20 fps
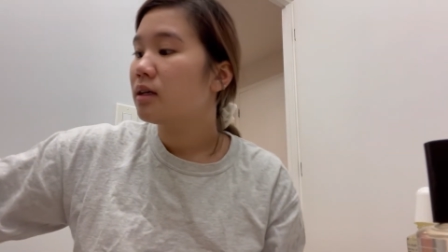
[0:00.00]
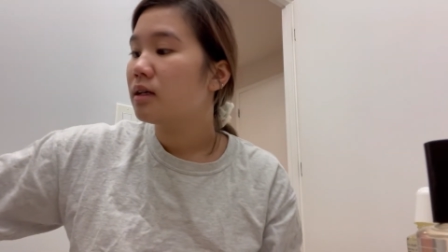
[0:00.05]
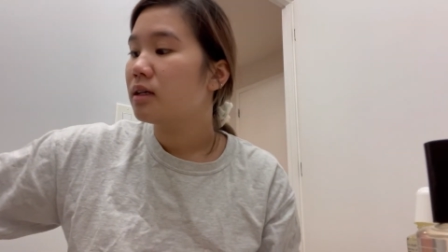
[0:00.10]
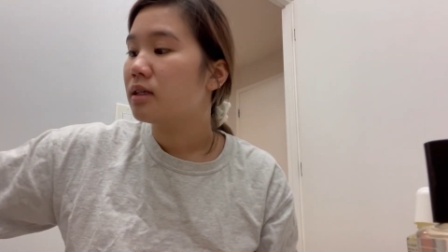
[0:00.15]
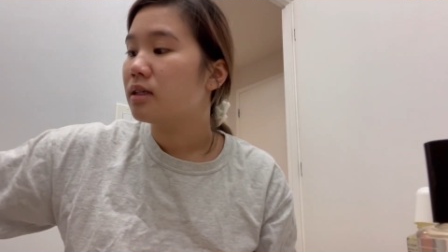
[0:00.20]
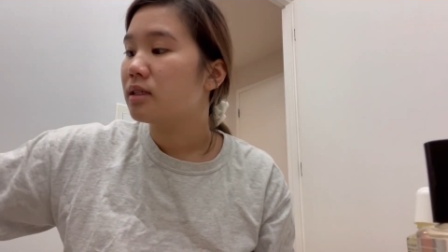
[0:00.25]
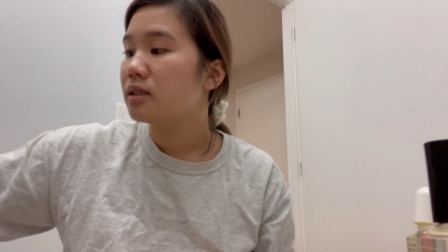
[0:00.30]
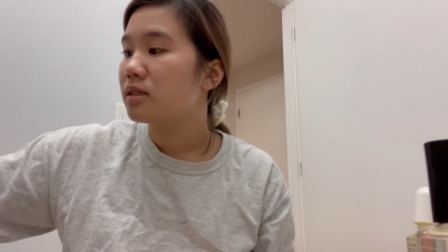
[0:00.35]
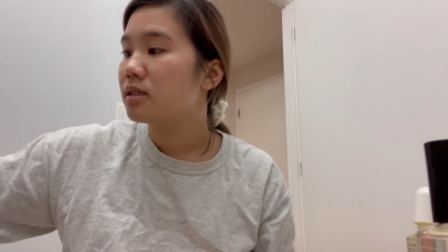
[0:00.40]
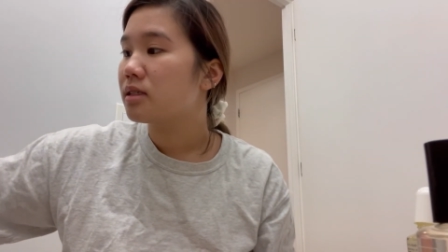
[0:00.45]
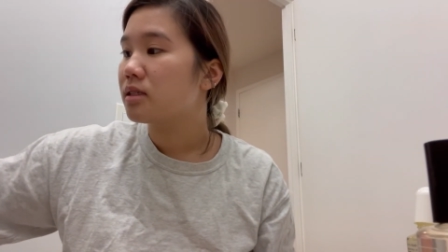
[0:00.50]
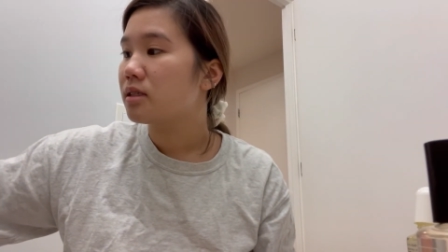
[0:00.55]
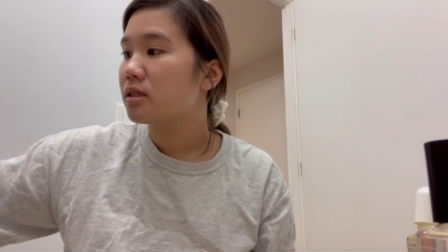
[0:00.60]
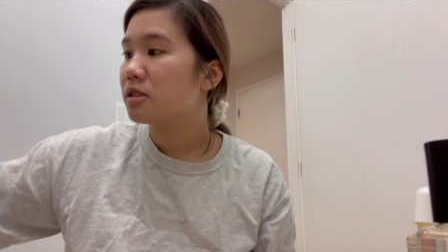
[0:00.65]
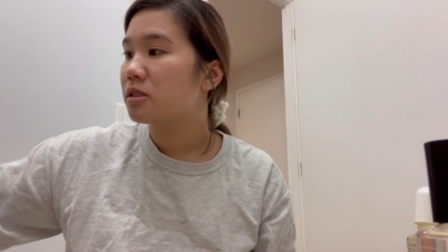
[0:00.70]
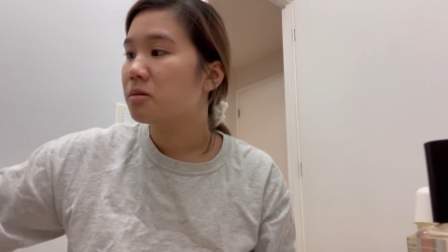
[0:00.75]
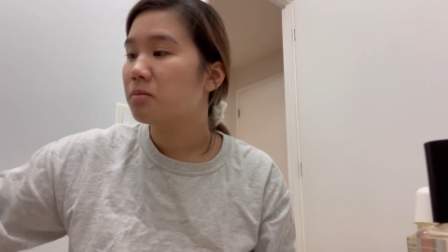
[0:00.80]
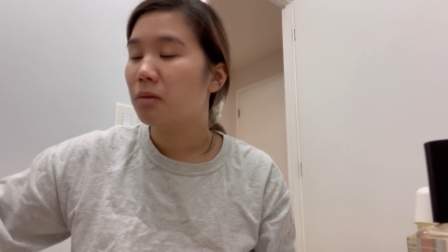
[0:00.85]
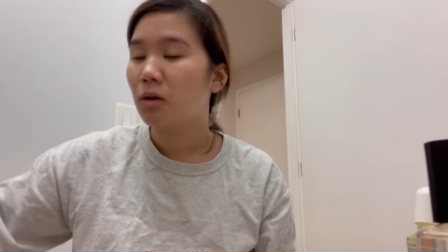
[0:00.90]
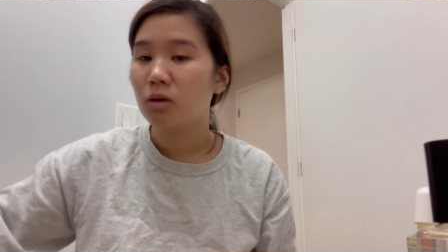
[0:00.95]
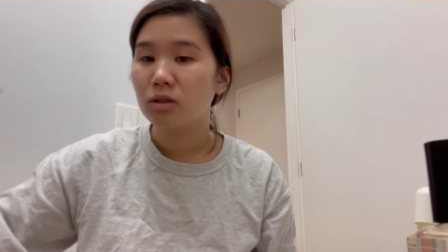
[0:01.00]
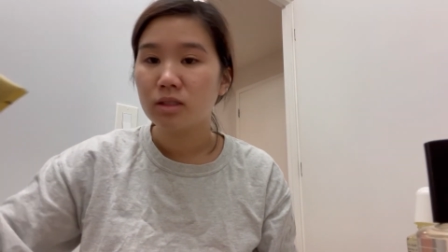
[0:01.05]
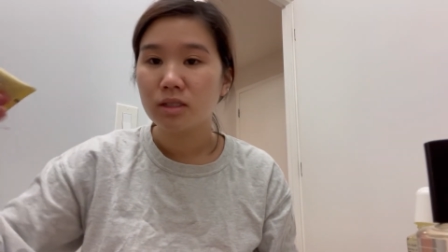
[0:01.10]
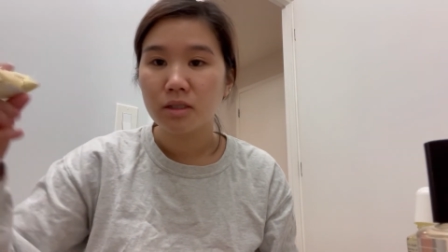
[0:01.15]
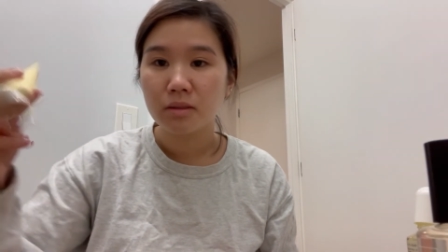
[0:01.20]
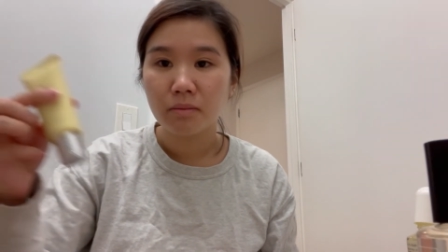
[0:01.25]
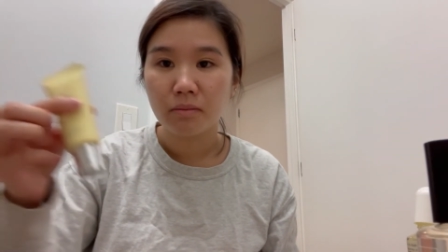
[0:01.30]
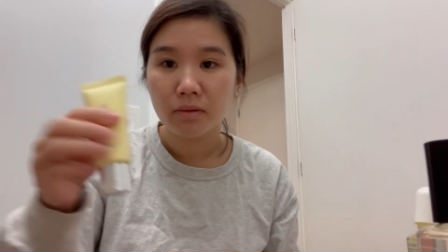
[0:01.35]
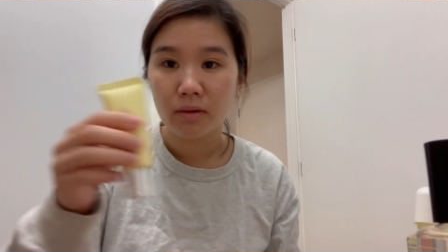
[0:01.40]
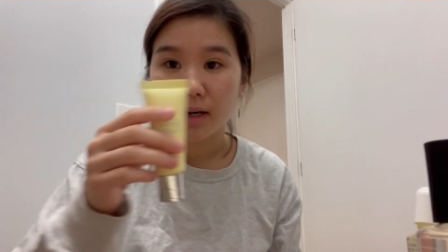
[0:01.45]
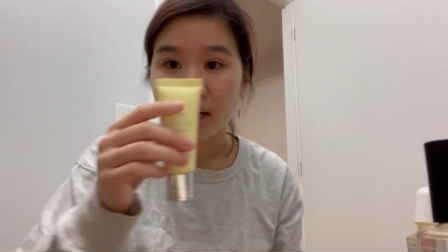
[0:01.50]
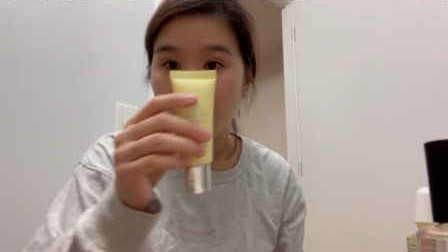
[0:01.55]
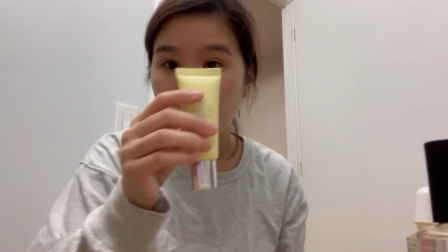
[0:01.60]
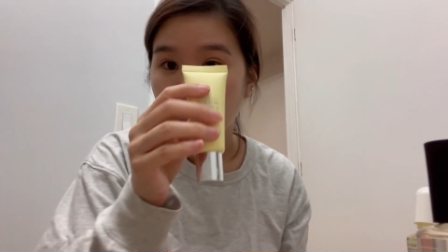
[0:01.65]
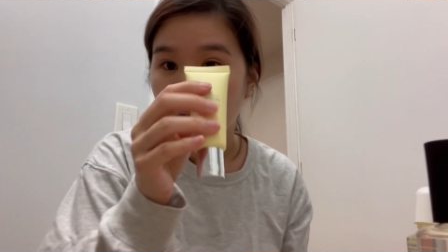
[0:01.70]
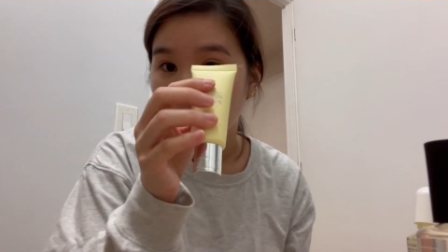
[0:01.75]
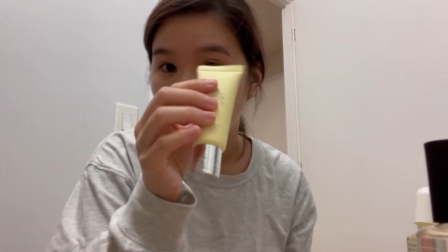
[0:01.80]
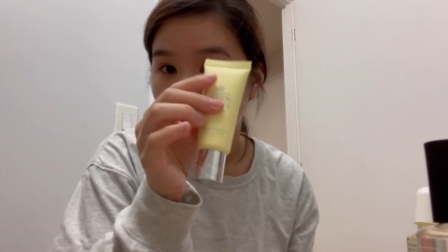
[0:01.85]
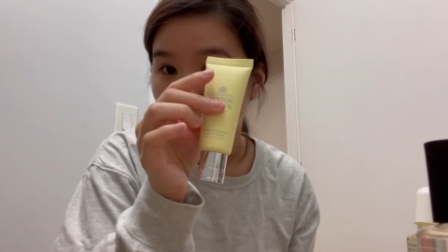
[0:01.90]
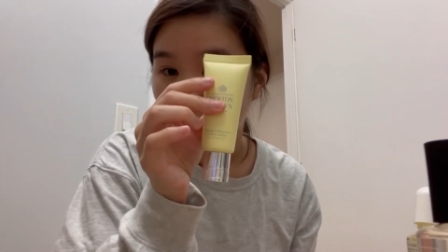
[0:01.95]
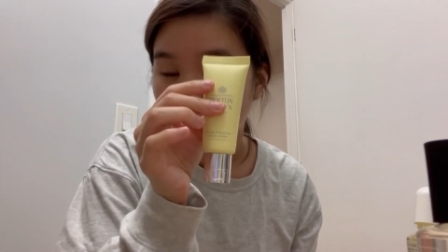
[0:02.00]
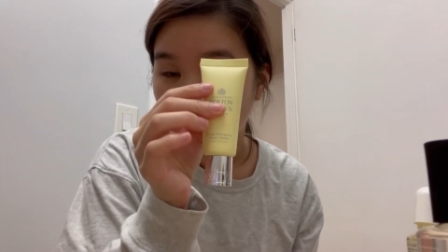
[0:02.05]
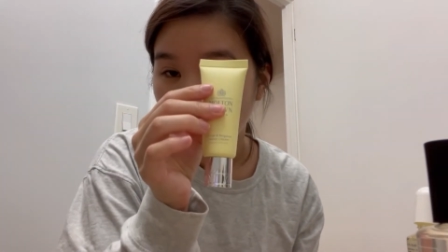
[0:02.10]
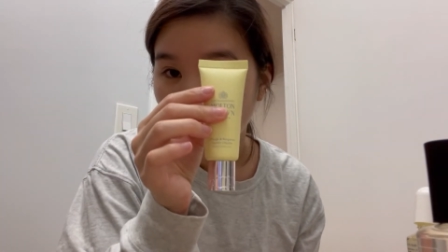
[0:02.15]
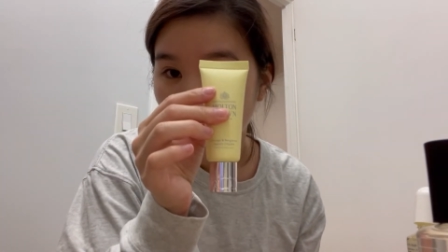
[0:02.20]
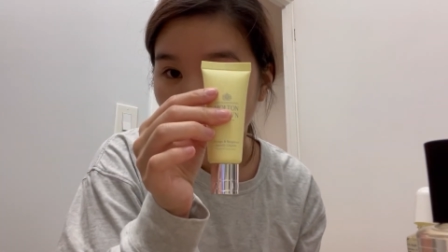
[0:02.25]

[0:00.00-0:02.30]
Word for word: is this Molton Brown